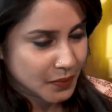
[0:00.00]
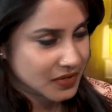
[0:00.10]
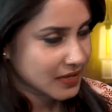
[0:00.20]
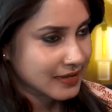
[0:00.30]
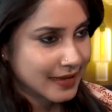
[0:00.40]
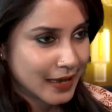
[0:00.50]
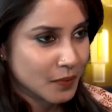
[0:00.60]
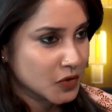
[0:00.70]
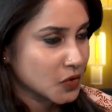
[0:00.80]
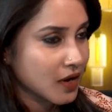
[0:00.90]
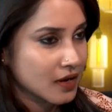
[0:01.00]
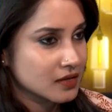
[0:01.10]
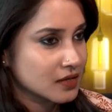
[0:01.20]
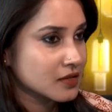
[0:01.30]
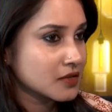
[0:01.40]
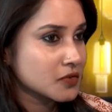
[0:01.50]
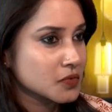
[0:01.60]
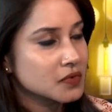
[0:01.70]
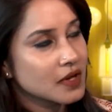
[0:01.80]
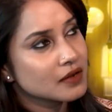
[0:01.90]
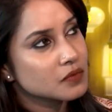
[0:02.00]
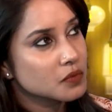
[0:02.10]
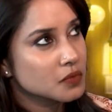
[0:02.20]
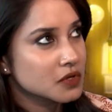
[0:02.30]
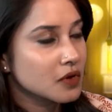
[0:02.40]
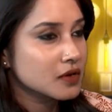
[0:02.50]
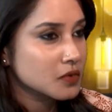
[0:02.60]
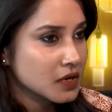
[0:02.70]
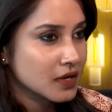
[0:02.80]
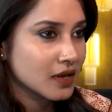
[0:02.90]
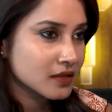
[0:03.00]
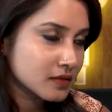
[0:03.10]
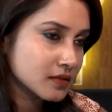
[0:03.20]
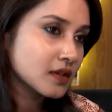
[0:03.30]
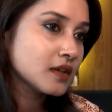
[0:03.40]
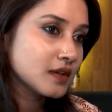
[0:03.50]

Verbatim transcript: the same and you can't continue, and we thought, okay, let's